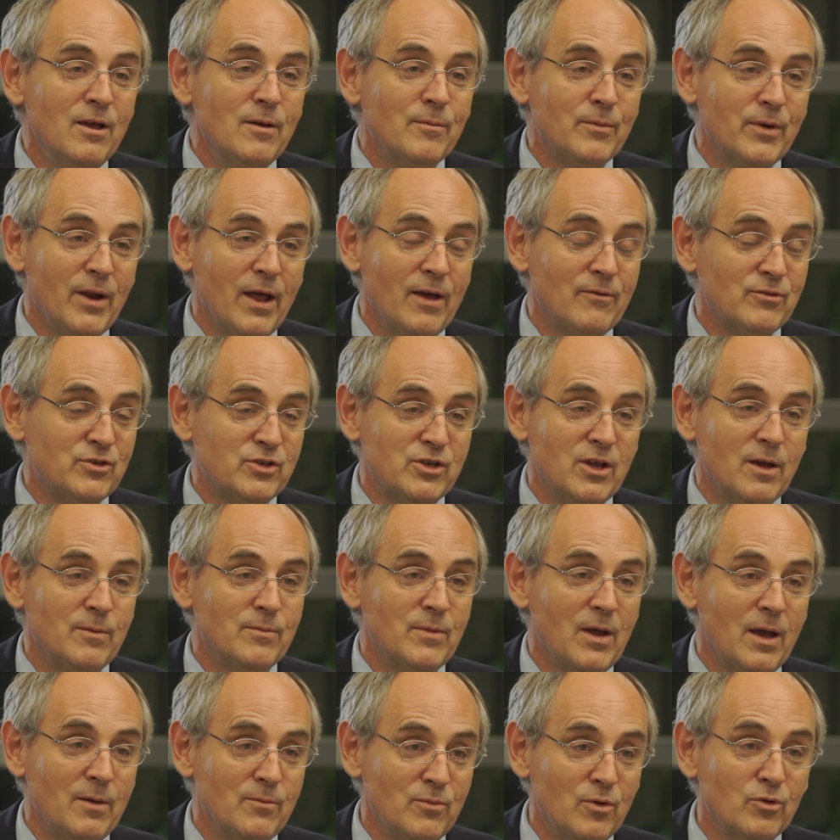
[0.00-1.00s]
But I have to say,
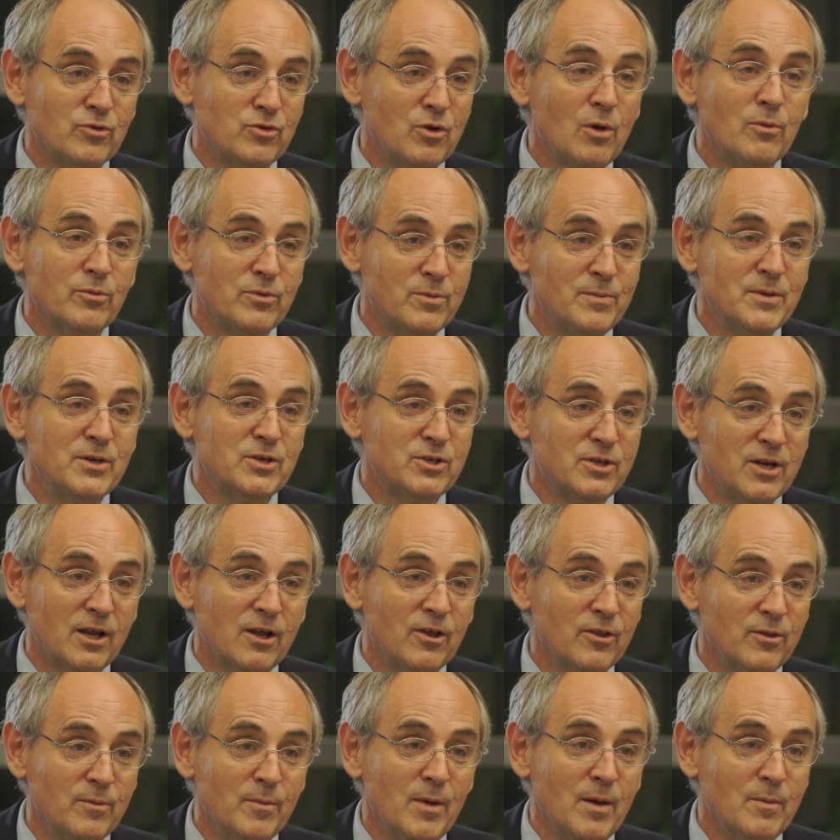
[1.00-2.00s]
I'm not
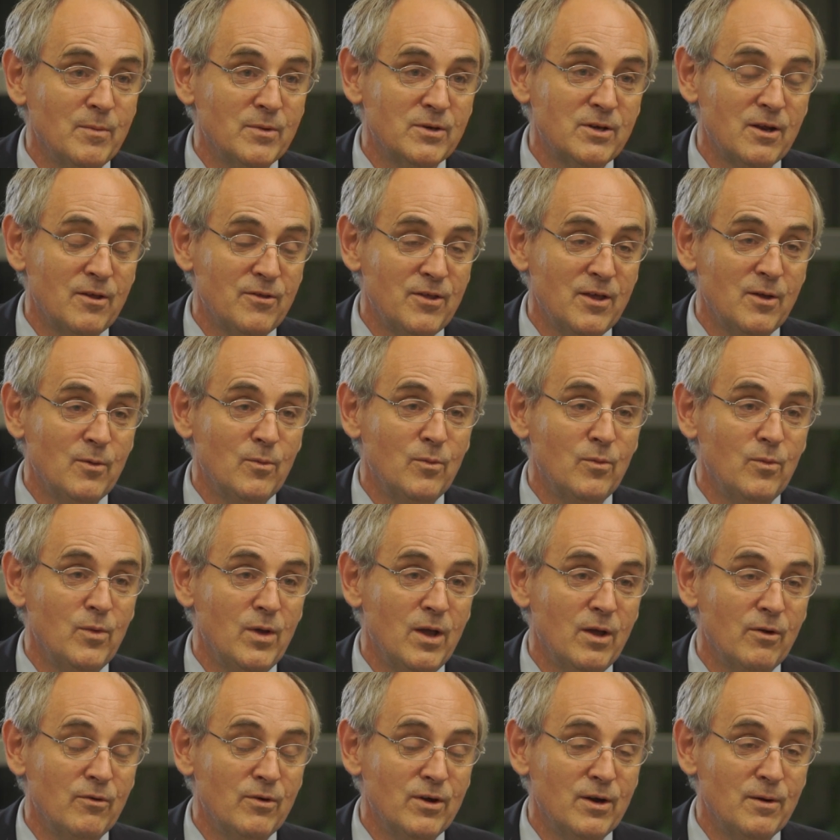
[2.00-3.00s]
optimistic at the moment. I think
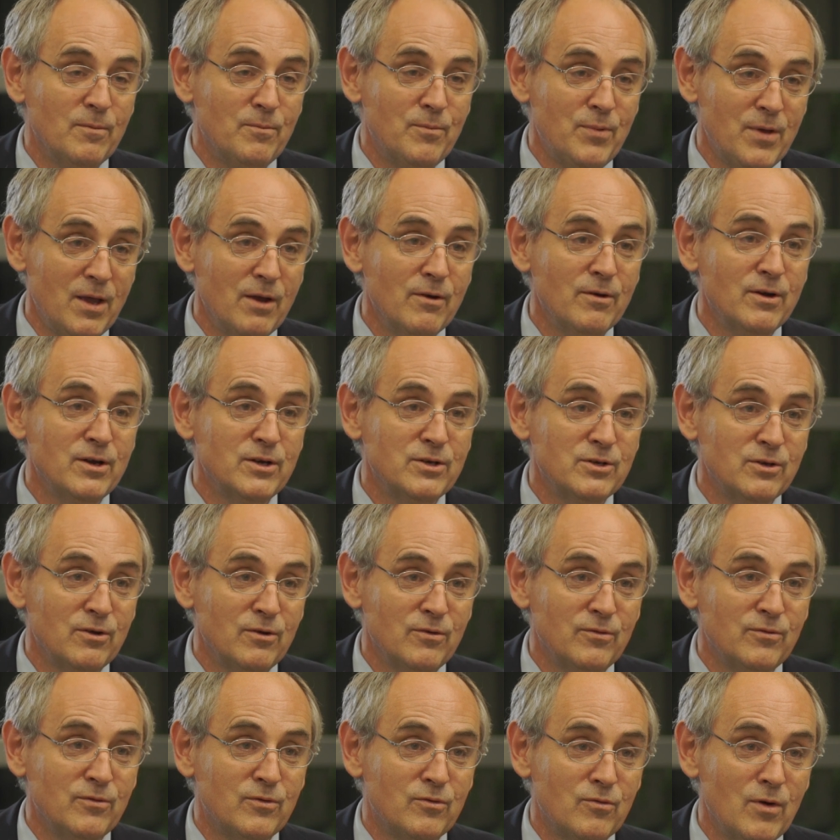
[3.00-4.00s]
we are in a period
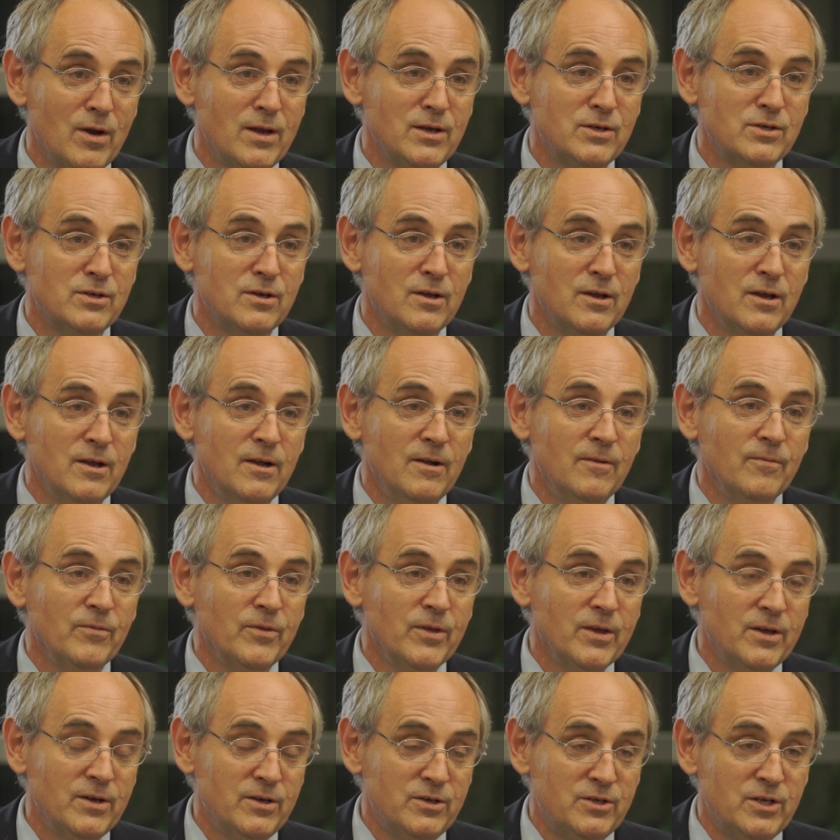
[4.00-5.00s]
of great
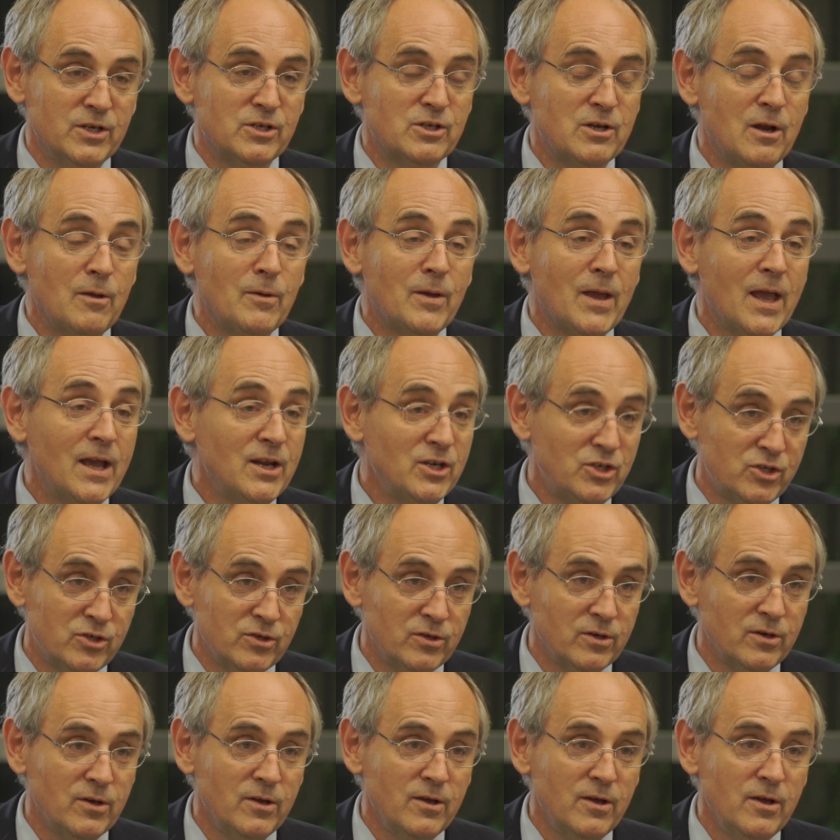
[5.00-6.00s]

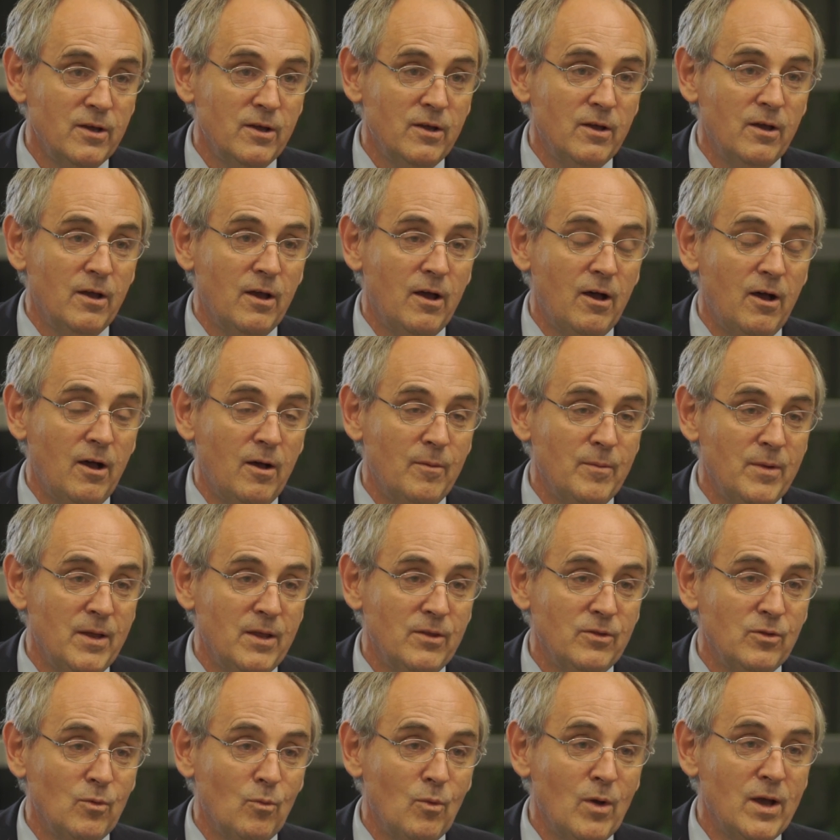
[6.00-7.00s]
dislocation
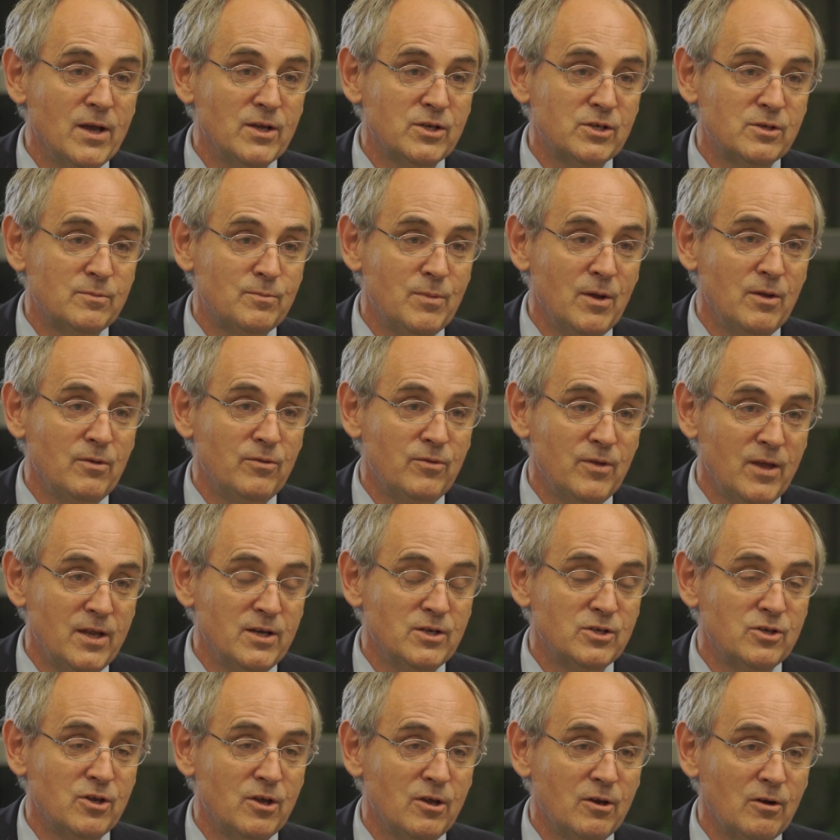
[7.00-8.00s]
in the West, both
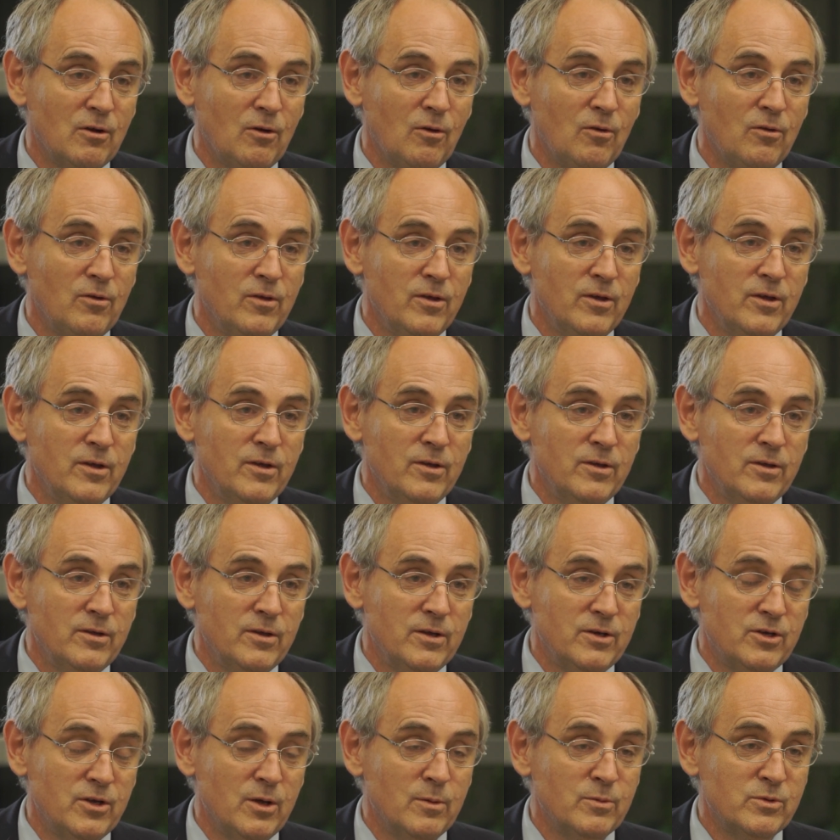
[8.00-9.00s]
internal,
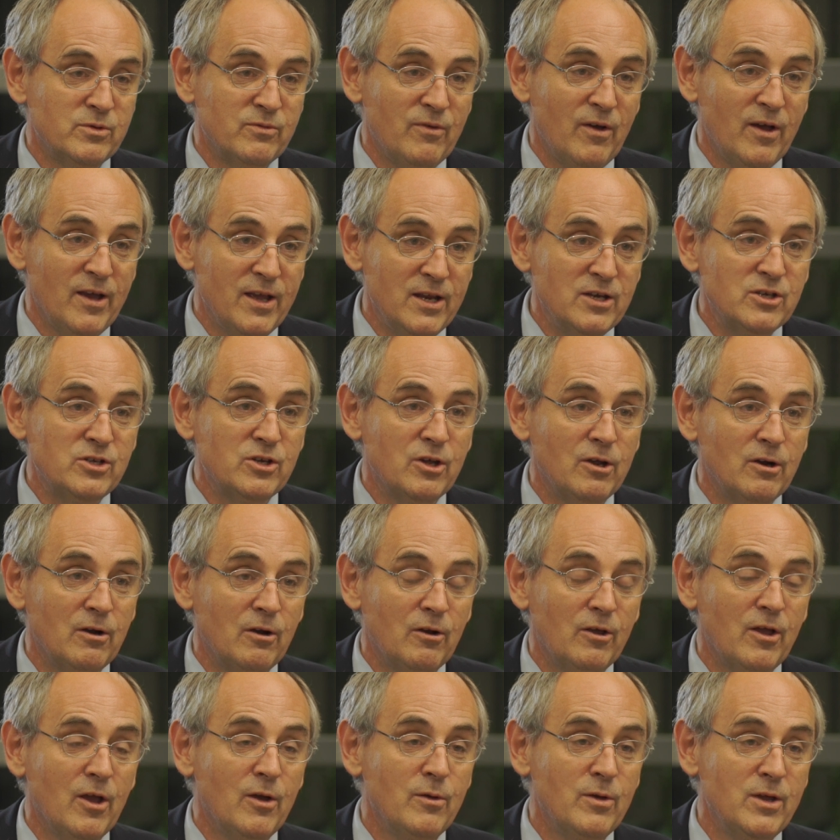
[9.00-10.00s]
in terms of our
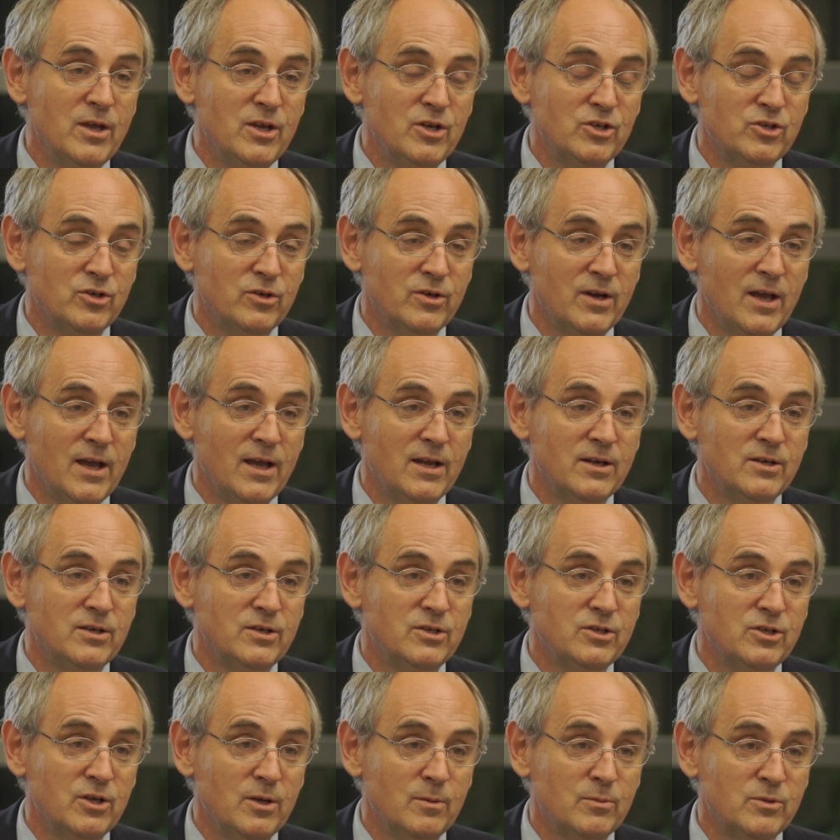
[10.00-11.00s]
internal cohesion and
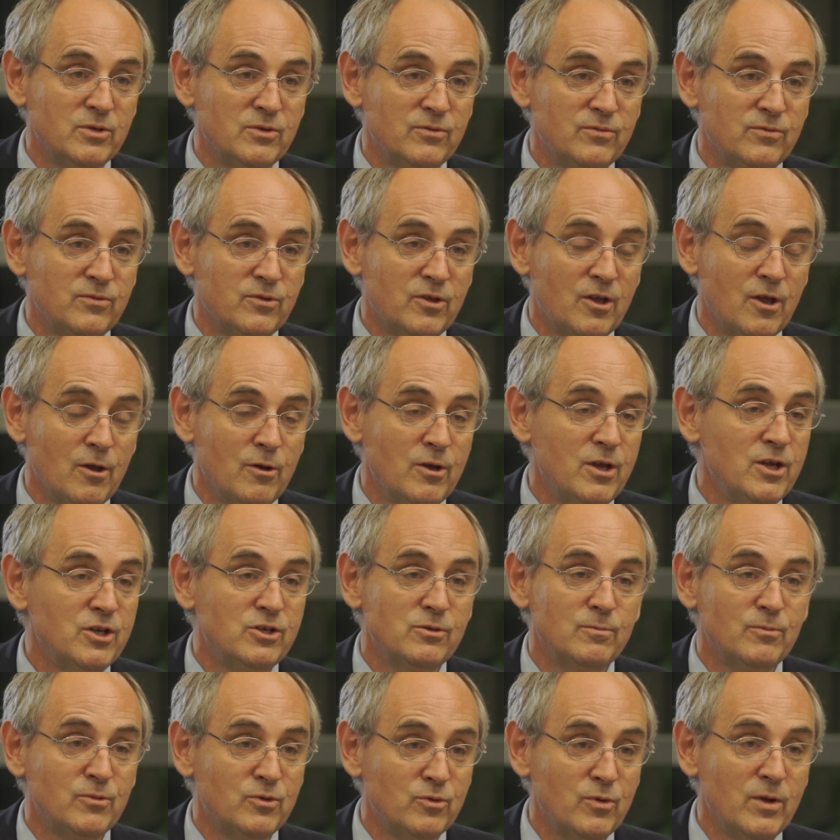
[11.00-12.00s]
in terms of
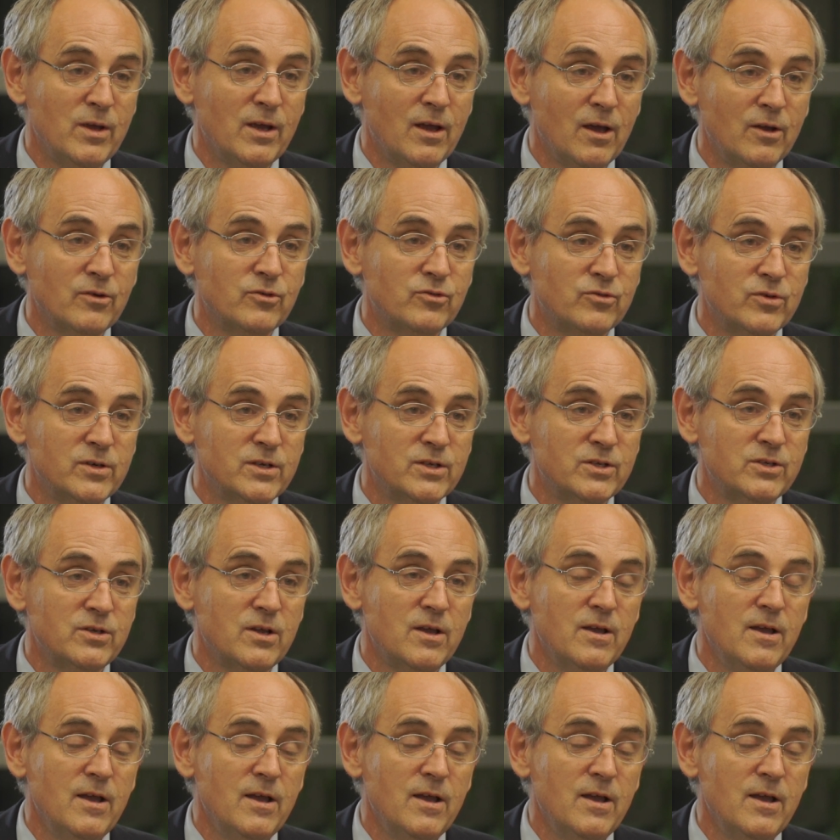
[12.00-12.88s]
cohesion between countries.